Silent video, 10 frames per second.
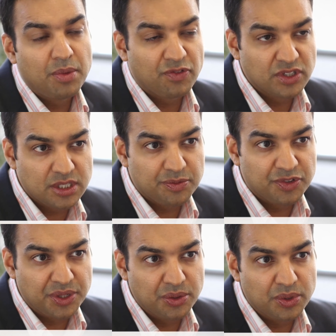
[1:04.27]
first tip for
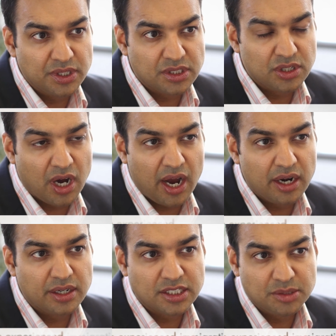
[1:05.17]
you is to hire
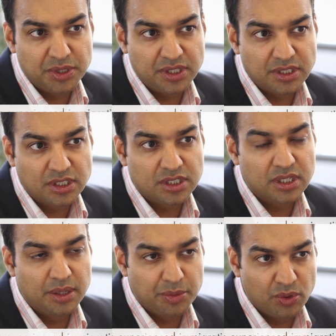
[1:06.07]
an experienced
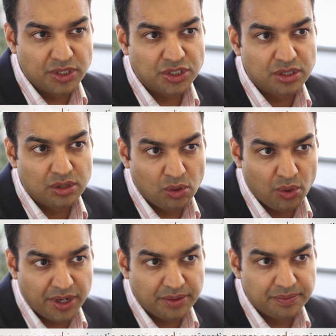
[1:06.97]
immigration lawyer.